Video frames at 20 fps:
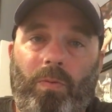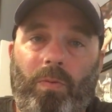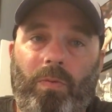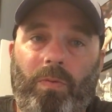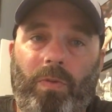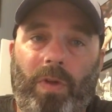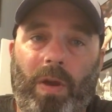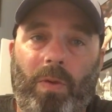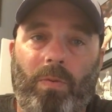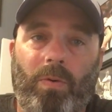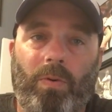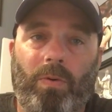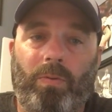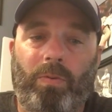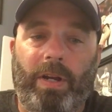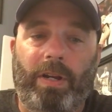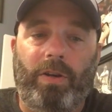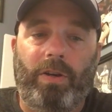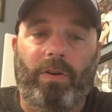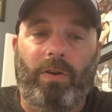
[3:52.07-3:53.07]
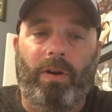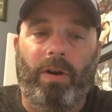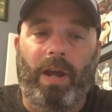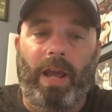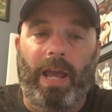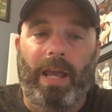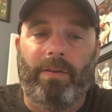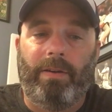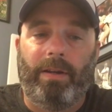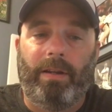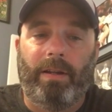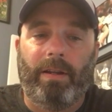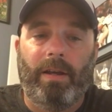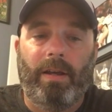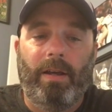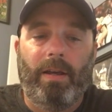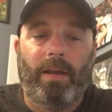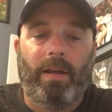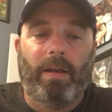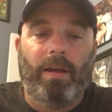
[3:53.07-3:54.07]
they will render a
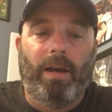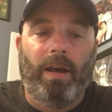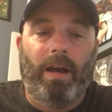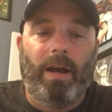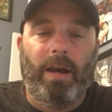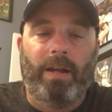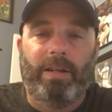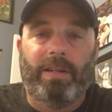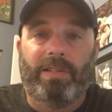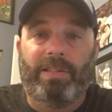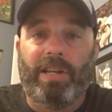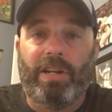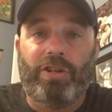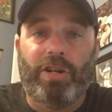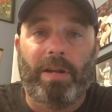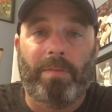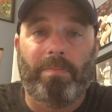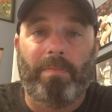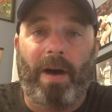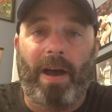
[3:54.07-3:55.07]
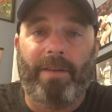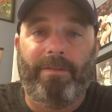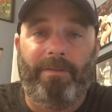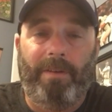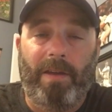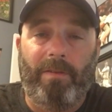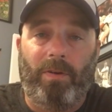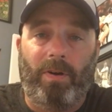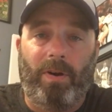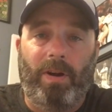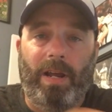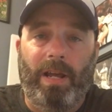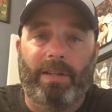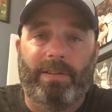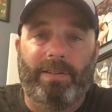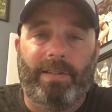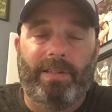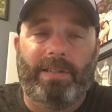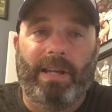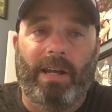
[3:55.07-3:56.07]
uh, decision in my favor as
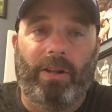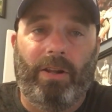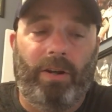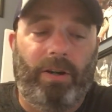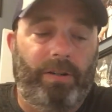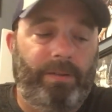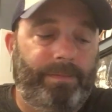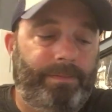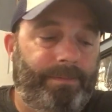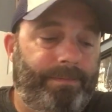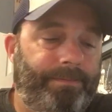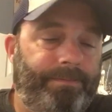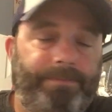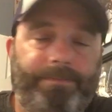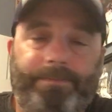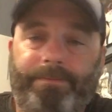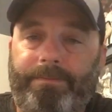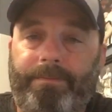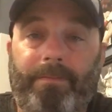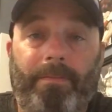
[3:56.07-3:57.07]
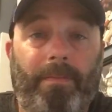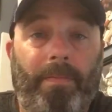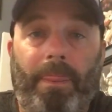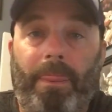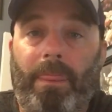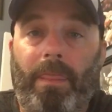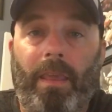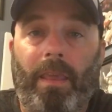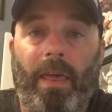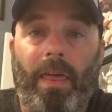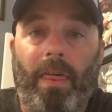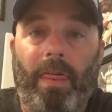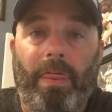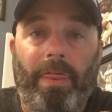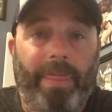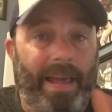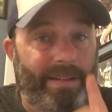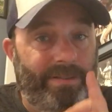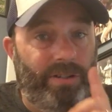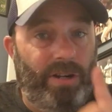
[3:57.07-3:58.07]
the seller.
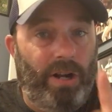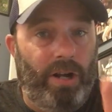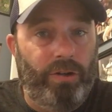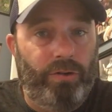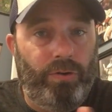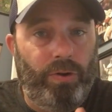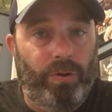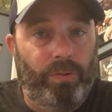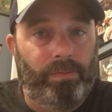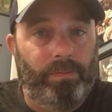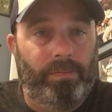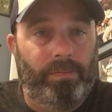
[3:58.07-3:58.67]
That's not true.